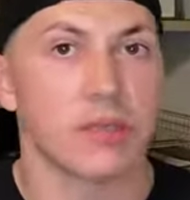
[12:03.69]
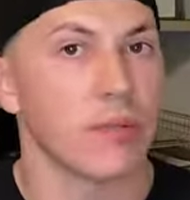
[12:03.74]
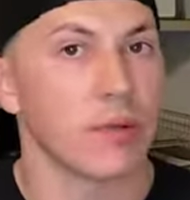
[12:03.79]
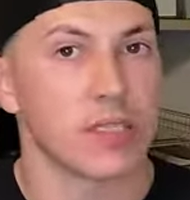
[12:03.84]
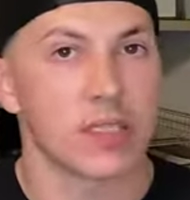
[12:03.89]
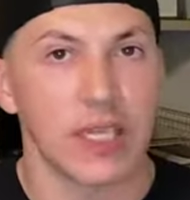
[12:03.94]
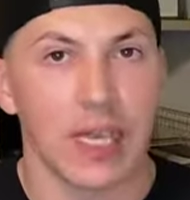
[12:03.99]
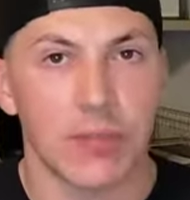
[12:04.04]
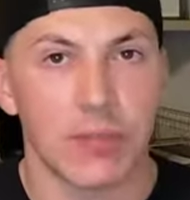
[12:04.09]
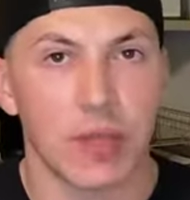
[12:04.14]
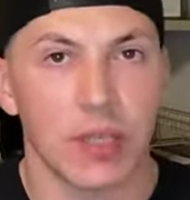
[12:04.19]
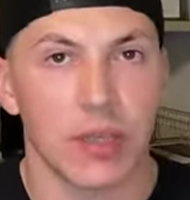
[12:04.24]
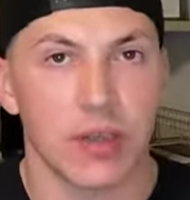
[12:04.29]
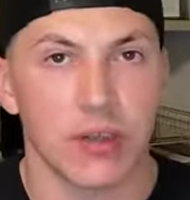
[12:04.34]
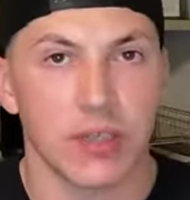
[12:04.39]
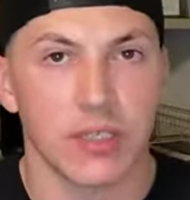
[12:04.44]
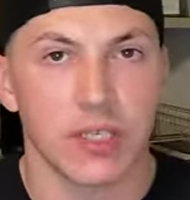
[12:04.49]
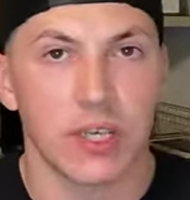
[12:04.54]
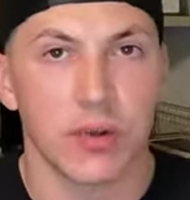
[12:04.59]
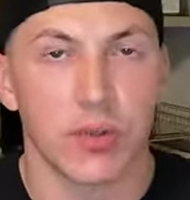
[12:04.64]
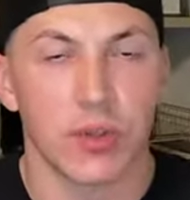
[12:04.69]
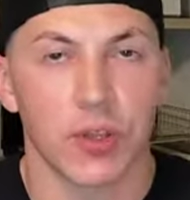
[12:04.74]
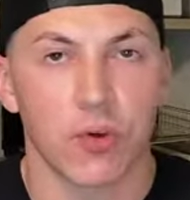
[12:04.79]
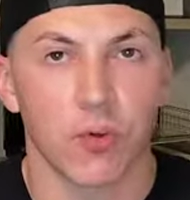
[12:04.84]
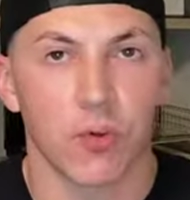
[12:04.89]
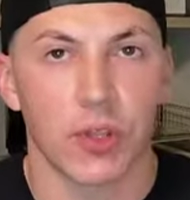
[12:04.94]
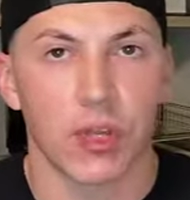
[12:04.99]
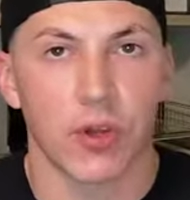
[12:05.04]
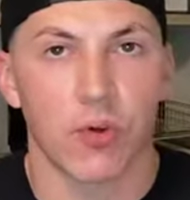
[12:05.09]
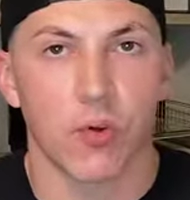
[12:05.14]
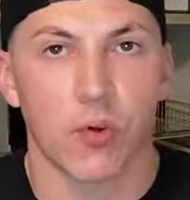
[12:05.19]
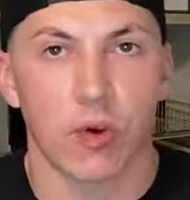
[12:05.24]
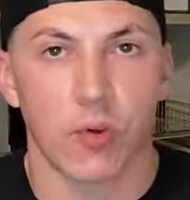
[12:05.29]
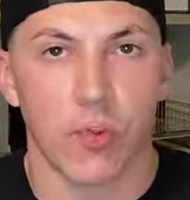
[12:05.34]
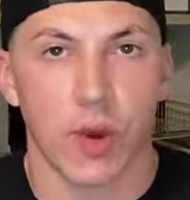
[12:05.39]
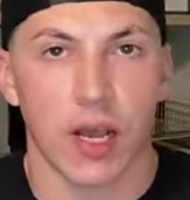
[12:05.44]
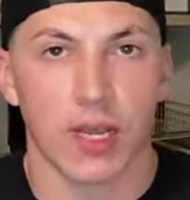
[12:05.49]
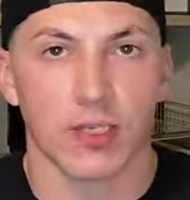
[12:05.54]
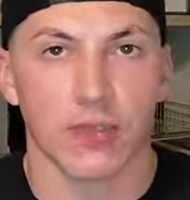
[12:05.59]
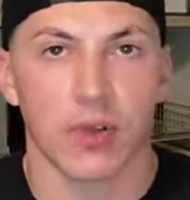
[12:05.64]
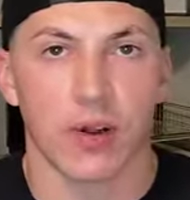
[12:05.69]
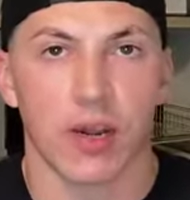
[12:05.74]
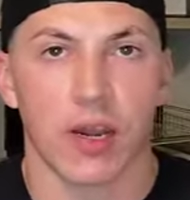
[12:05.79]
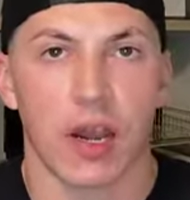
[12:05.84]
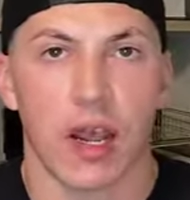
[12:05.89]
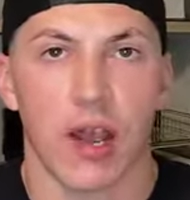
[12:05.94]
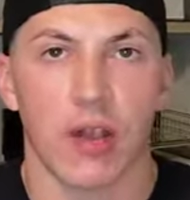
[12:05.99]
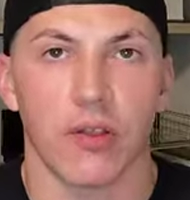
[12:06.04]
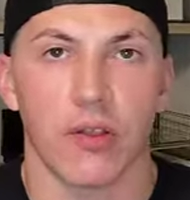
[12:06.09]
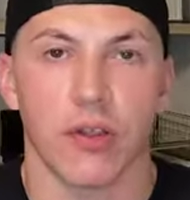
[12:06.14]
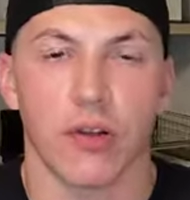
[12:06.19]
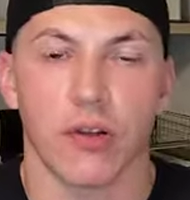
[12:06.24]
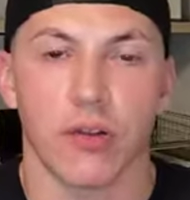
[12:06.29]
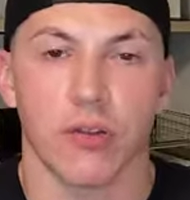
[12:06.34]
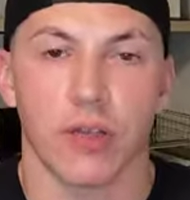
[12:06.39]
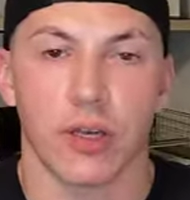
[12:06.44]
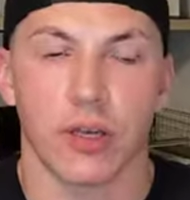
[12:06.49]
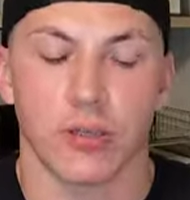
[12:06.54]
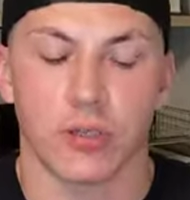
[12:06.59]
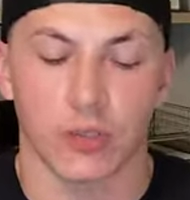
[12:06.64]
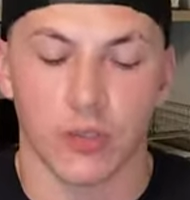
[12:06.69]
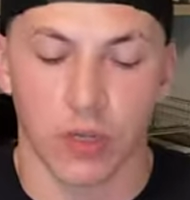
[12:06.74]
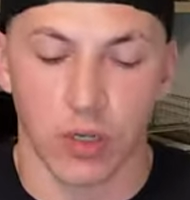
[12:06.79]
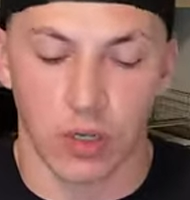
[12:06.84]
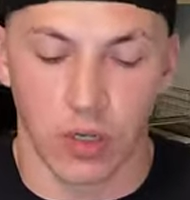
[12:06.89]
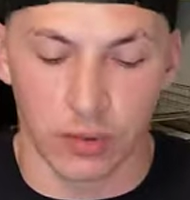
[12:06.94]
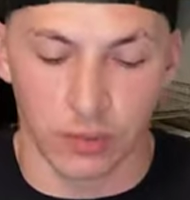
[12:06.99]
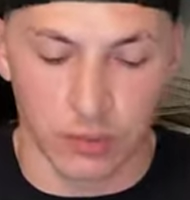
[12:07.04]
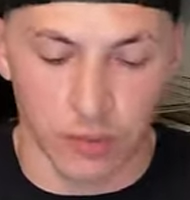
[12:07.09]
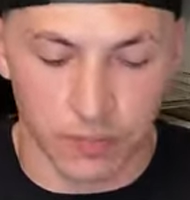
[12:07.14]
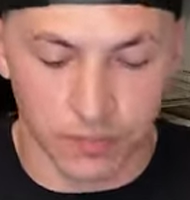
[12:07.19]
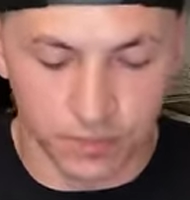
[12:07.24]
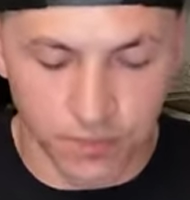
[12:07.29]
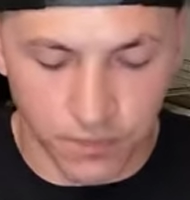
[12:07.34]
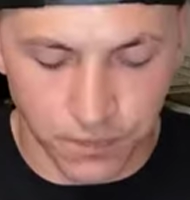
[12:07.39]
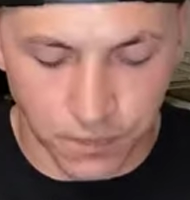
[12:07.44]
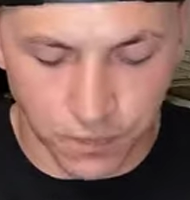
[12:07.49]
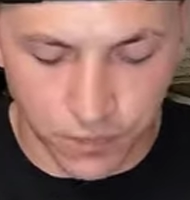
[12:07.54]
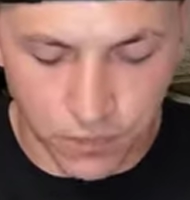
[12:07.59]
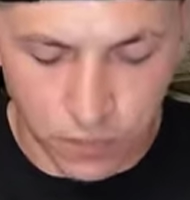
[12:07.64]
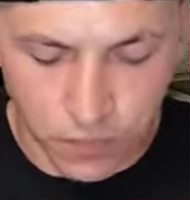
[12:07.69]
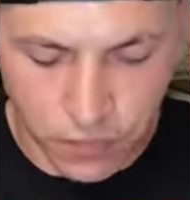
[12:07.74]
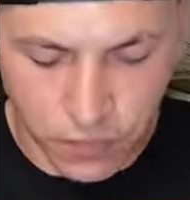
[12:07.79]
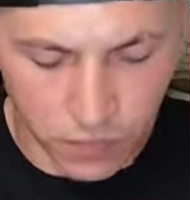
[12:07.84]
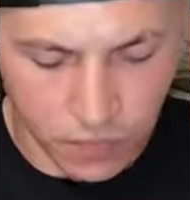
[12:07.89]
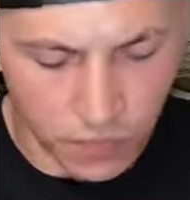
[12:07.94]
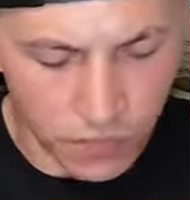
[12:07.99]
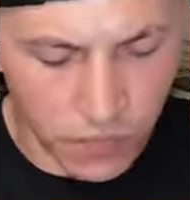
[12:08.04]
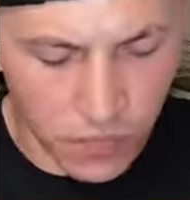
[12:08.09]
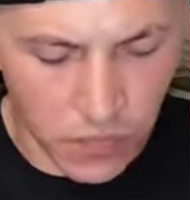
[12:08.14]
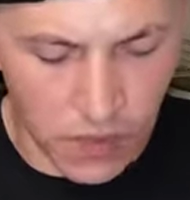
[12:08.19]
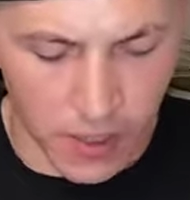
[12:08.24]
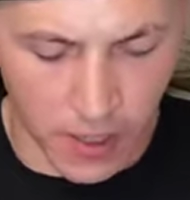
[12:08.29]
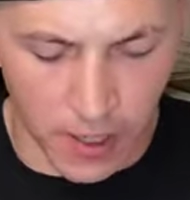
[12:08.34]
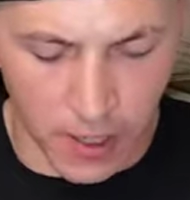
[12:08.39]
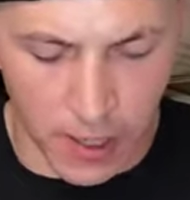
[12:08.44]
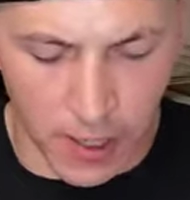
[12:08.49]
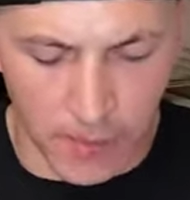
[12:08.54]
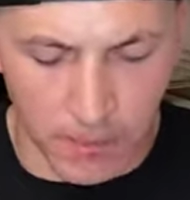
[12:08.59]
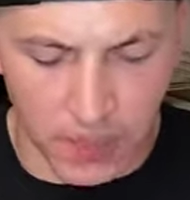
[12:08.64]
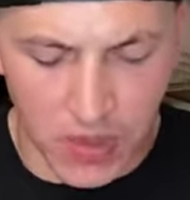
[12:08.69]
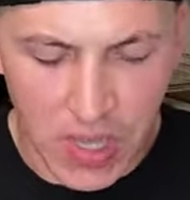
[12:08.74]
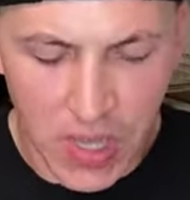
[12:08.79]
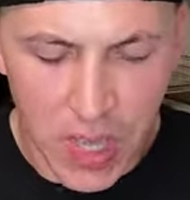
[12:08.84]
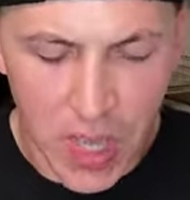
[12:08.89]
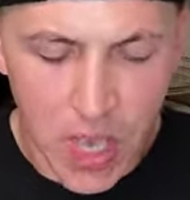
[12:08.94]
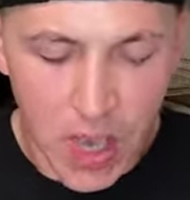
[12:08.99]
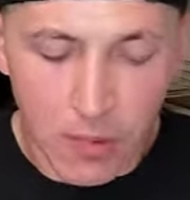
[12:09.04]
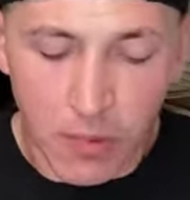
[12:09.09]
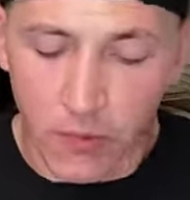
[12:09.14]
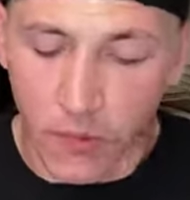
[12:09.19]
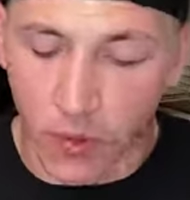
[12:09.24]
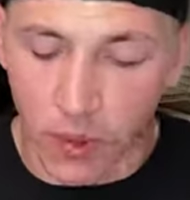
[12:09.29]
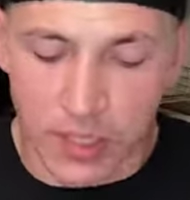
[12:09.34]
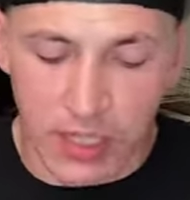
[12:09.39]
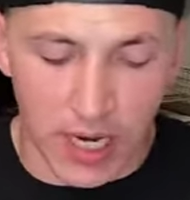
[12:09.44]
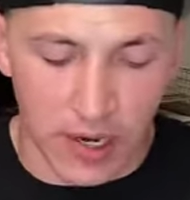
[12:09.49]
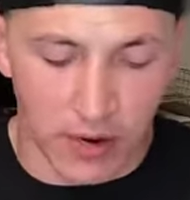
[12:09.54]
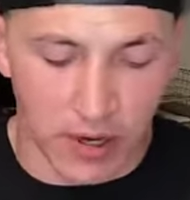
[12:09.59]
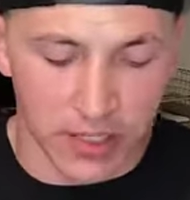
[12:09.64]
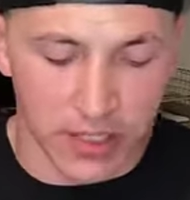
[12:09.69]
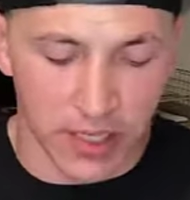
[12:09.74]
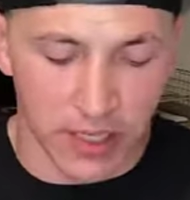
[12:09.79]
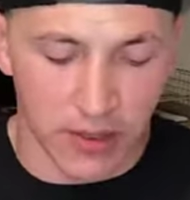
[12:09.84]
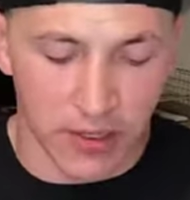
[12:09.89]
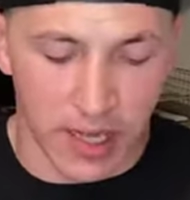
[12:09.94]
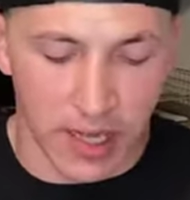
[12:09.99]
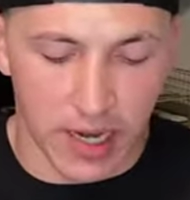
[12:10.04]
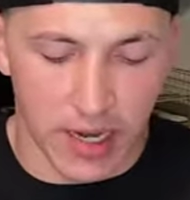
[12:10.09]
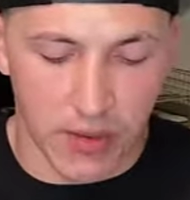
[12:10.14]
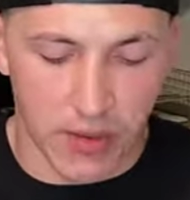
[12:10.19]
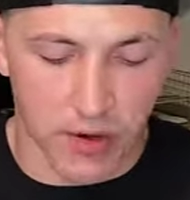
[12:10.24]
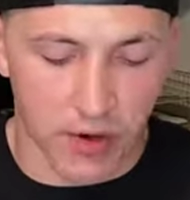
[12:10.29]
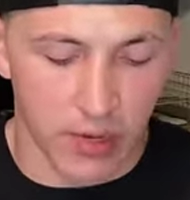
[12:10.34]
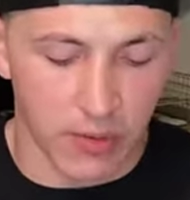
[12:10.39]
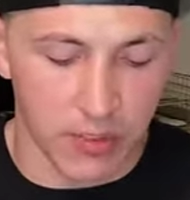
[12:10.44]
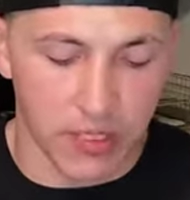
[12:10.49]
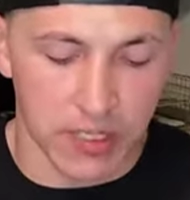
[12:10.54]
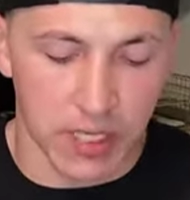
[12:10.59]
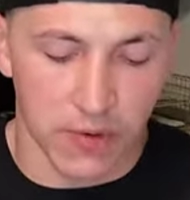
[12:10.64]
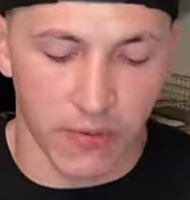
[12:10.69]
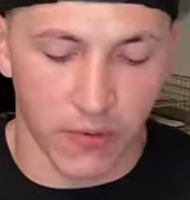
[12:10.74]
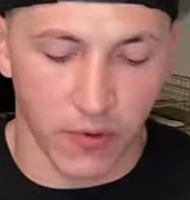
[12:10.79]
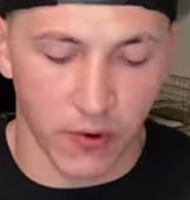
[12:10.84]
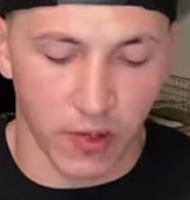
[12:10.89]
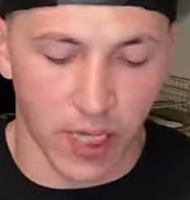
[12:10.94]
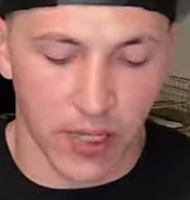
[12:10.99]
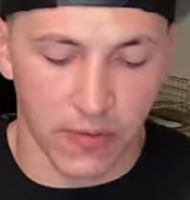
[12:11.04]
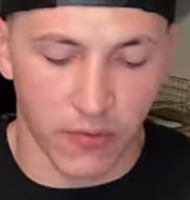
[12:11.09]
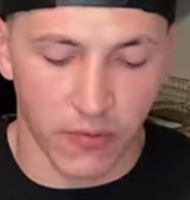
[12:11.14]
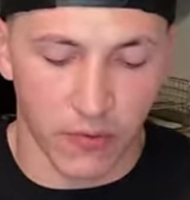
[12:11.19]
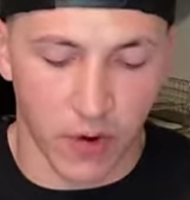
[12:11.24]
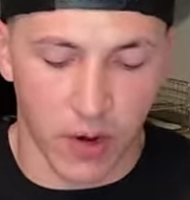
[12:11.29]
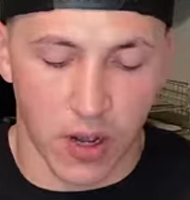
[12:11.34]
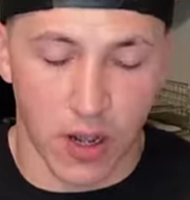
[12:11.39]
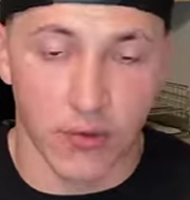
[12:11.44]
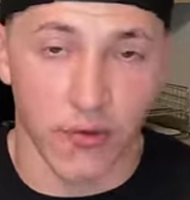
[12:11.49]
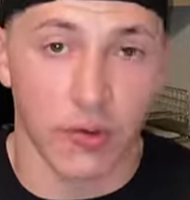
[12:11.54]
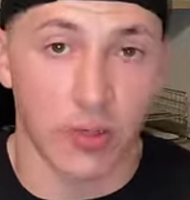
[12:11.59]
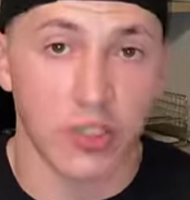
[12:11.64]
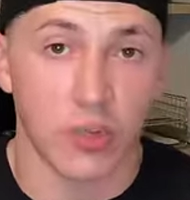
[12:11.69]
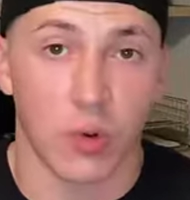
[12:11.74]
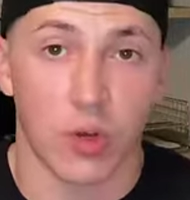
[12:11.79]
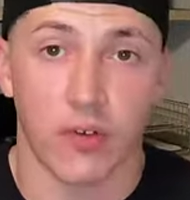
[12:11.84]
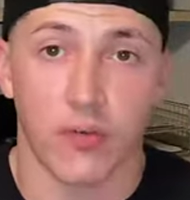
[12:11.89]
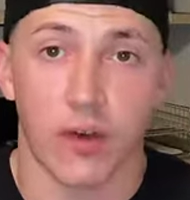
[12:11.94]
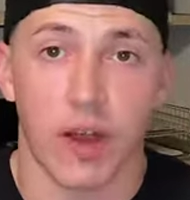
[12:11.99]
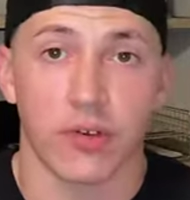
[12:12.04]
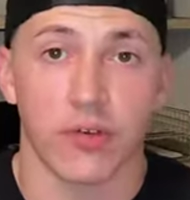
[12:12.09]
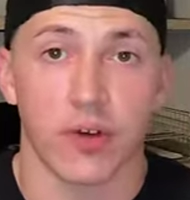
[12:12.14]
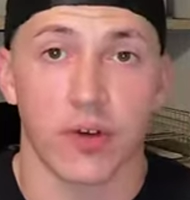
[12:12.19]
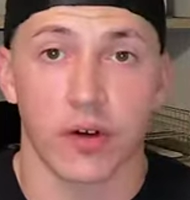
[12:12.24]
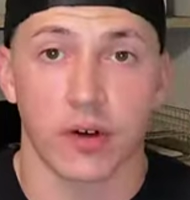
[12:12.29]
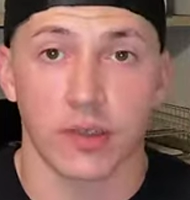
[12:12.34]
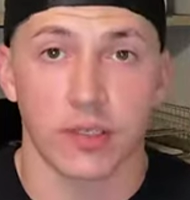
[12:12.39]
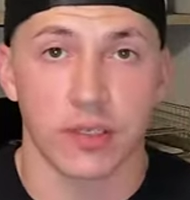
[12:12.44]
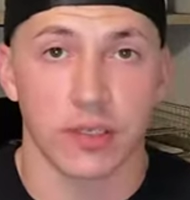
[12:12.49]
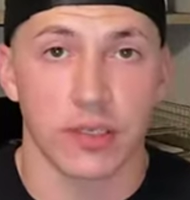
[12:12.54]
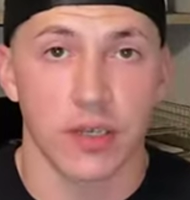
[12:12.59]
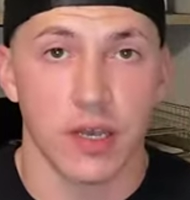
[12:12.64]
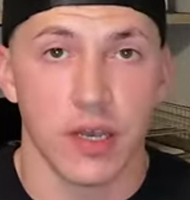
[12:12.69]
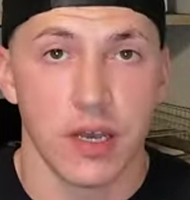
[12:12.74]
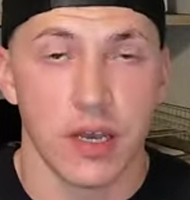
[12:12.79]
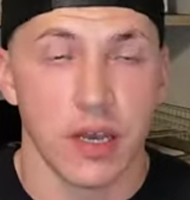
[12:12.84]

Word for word: Some of the same thing that you're seeing with the rookie quarterbacks right now that are that are struggling. Um, before Tyrod Taylor got injured, he was 10 for 11 for 125 yards.